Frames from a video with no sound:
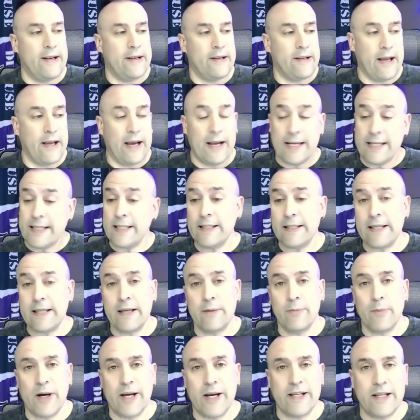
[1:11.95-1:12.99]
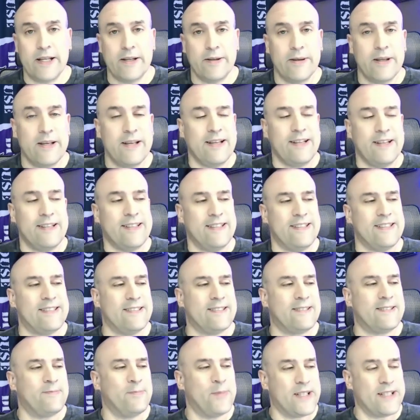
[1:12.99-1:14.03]
And I need to get mine in
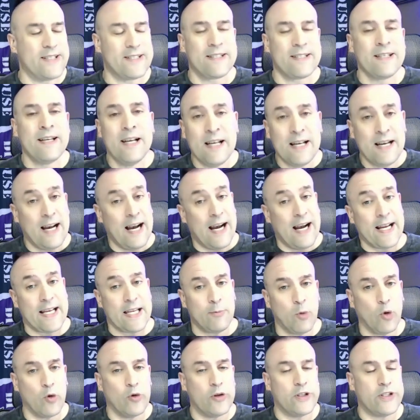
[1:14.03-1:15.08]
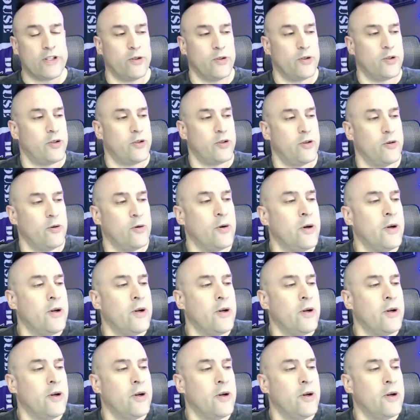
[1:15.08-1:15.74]
because I need more research to do.